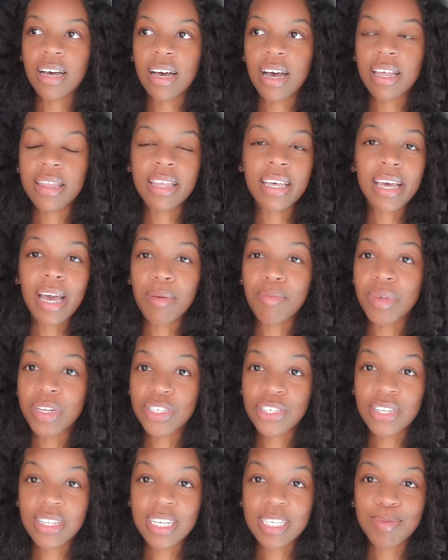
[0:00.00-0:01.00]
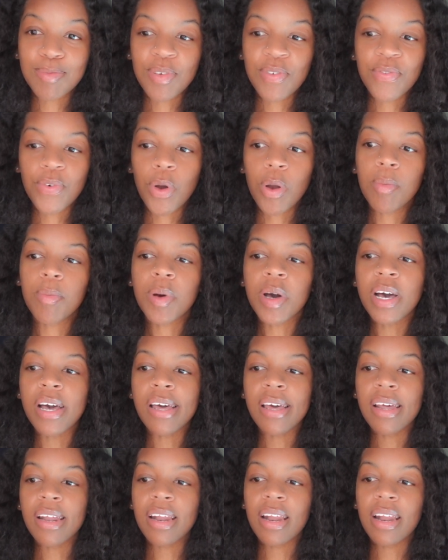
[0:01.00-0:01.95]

I think I mentioned this before, but